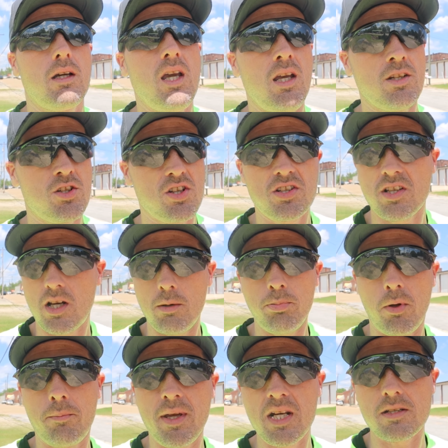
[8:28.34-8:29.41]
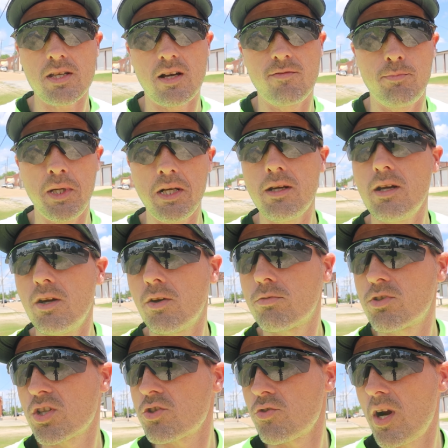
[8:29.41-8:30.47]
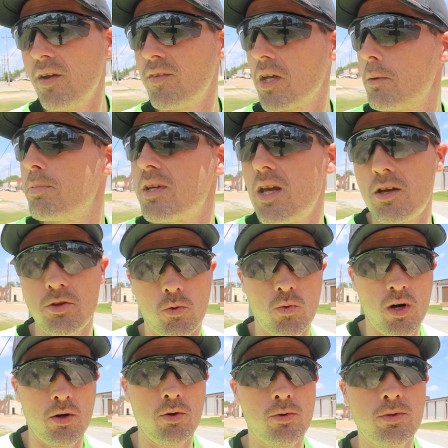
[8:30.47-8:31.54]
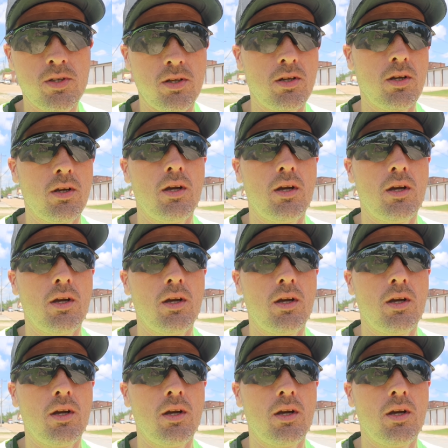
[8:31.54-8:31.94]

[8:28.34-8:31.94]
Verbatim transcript: and just a couple of minutes I've been here, just driving up and down the roads.